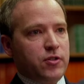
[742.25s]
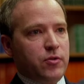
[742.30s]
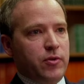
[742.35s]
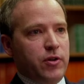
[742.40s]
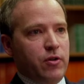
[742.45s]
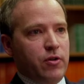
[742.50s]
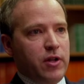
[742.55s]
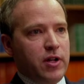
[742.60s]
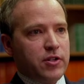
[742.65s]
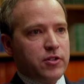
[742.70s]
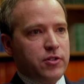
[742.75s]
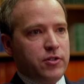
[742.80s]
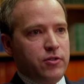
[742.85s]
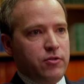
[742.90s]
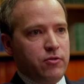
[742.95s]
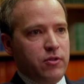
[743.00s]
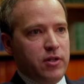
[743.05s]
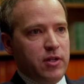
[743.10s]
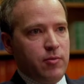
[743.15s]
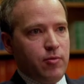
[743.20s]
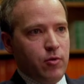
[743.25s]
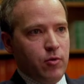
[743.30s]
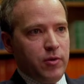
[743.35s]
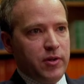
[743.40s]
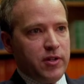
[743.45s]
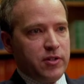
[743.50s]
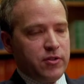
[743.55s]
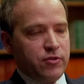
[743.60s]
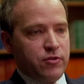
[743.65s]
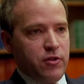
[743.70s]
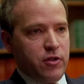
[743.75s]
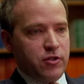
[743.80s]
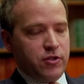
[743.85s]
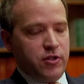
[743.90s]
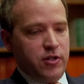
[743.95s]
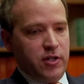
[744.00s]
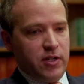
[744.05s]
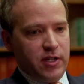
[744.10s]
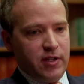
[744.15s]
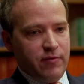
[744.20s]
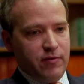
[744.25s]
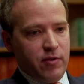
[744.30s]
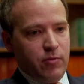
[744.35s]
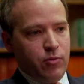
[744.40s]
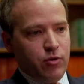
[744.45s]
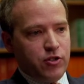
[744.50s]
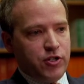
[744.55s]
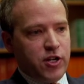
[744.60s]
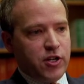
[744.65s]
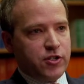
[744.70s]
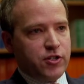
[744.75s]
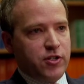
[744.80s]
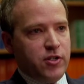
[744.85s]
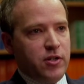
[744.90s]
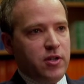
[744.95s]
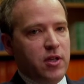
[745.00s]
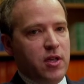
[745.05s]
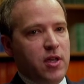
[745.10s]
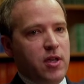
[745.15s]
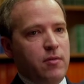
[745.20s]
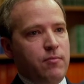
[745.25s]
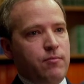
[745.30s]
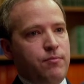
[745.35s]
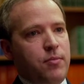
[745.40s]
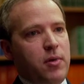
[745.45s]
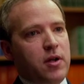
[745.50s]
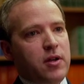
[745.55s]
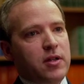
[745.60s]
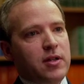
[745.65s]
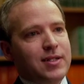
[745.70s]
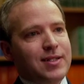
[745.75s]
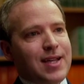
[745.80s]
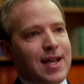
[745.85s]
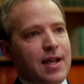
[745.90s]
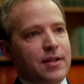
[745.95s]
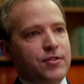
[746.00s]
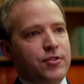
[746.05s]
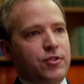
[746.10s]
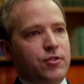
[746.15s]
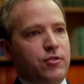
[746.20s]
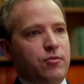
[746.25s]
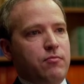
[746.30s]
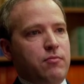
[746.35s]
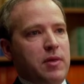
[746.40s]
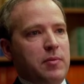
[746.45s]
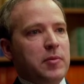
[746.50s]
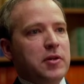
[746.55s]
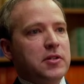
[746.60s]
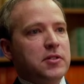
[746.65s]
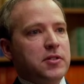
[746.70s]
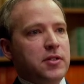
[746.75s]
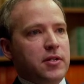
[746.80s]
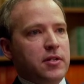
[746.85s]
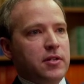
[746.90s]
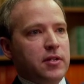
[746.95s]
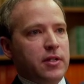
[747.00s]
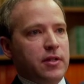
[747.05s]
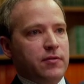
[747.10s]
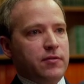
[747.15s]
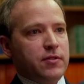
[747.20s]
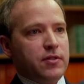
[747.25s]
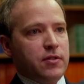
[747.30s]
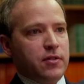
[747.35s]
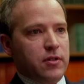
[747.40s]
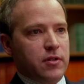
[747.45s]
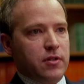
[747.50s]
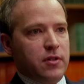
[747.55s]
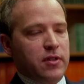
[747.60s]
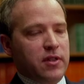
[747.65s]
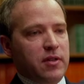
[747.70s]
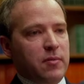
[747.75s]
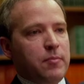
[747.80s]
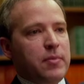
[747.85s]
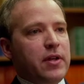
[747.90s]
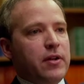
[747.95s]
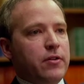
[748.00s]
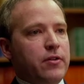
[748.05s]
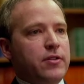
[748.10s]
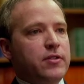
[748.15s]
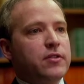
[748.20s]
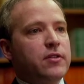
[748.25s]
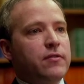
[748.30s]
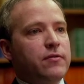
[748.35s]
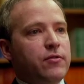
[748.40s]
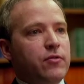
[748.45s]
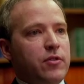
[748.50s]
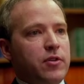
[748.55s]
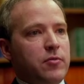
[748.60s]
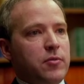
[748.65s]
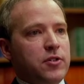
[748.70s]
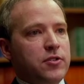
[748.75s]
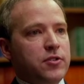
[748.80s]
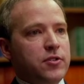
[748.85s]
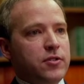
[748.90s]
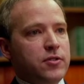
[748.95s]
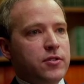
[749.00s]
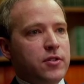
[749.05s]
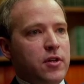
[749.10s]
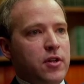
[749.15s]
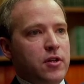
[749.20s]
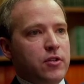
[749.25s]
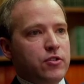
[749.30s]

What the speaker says: So we don't actually do a nipple reconstruction and give the projection, but a tattoo mimics it and gives the appearance of 3 dimensions.